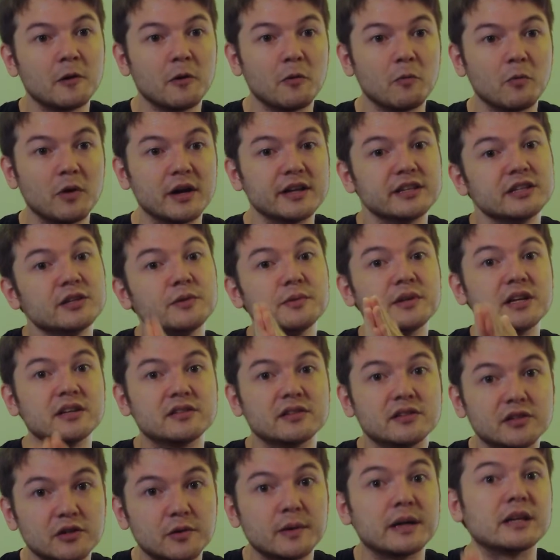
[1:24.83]
what you need
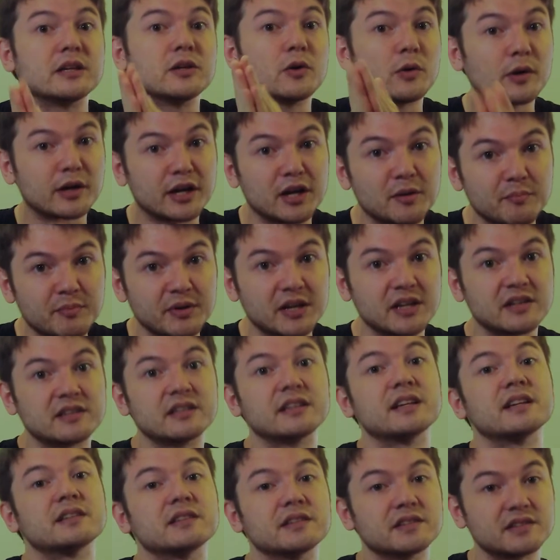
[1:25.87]
to do at your company to
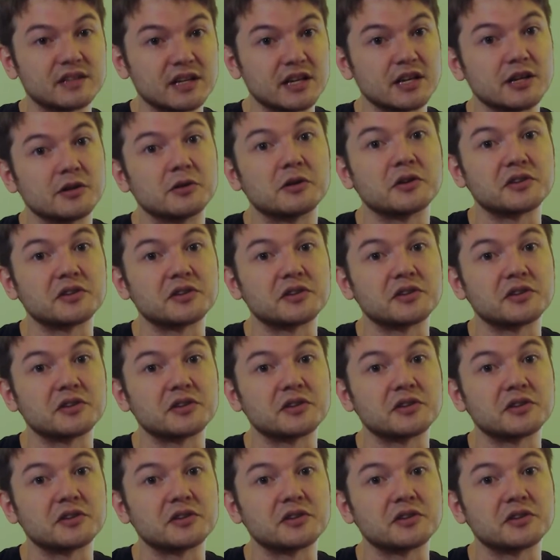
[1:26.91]
get to senior